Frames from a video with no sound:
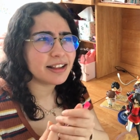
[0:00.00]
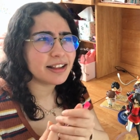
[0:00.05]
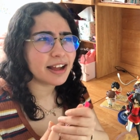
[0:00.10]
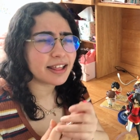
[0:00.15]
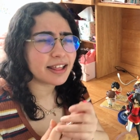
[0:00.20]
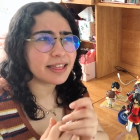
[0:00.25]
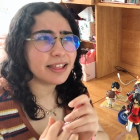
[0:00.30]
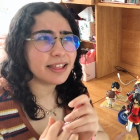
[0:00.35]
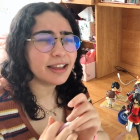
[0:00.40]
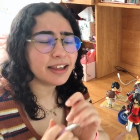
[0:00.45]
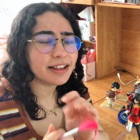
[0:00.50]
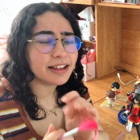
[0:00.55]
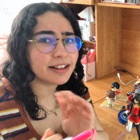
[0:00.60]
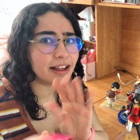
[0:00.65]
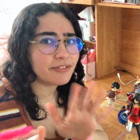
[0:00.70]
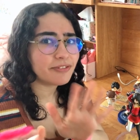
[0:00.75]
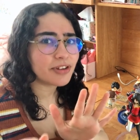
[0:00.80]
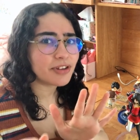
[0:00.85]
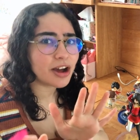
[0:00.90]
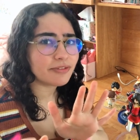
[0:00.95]
I think it
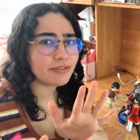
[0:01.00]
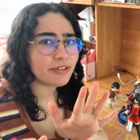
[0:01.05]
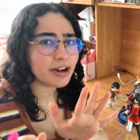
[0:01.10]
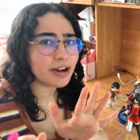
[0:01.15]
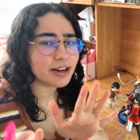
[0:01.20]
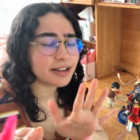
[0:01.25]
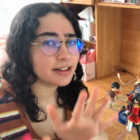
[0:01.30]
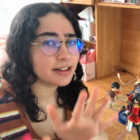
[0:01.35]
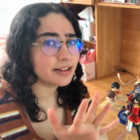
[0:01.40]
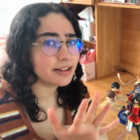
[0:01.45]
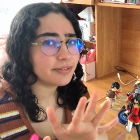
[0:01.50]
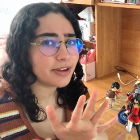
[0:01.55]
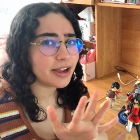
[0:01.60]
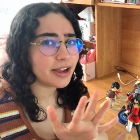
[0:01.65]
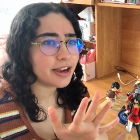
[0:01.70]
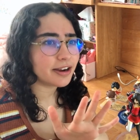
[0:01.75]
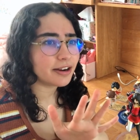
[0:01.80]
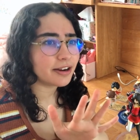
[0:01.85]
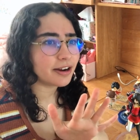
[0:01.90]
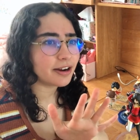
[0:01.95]
left off on a
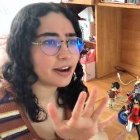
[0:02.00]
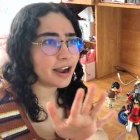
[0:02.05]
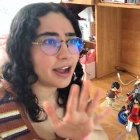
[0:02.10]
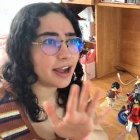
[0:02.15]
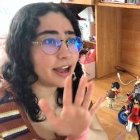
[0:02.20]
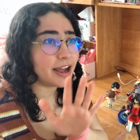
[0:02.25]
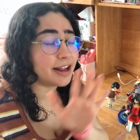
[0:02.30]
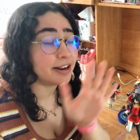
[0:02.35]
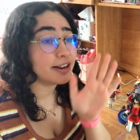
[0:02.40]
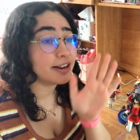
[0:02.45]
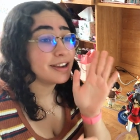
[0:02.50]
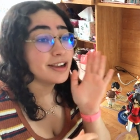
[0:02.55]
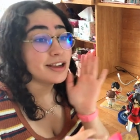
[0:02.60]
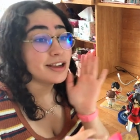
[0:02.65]
cliffhanger and